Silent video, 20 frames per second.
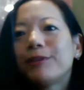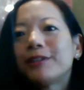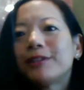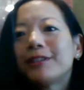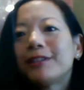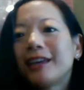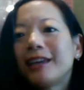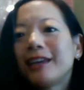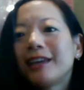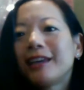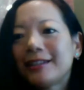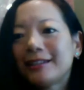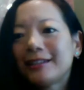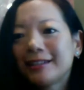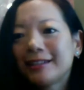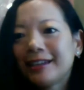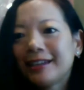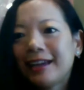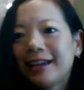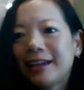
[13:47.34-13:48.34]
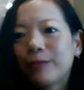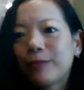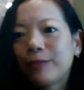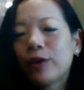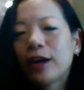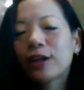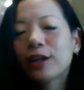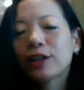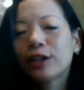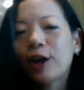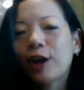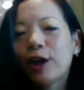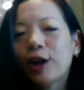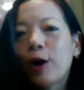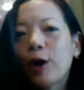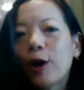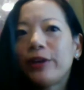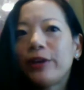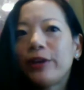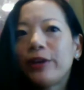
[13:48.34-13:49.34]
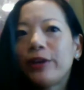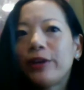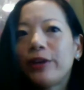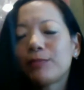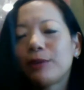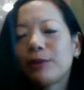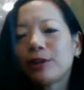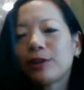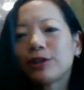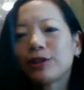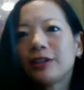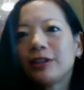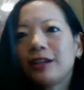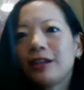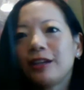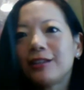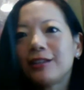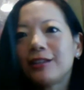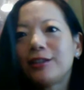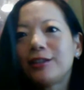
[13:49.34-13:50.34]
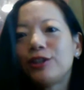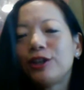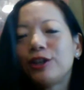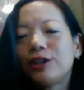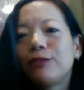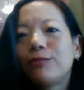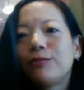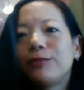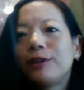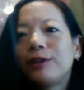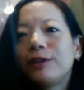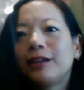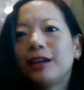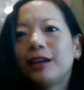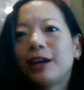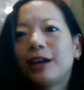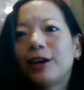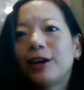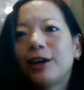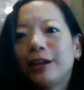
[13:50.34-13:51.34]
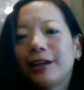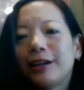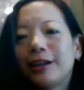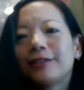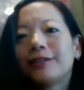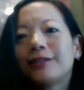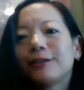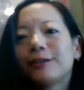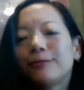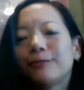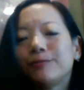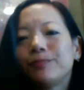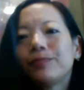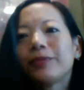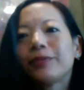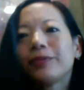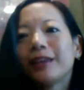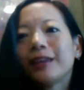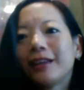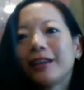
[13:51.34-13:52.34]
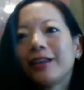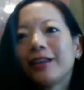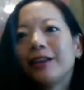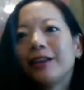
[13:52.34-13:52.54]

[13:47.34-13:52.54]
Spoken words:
get. We're actually opening a special needs gym in the area, so it will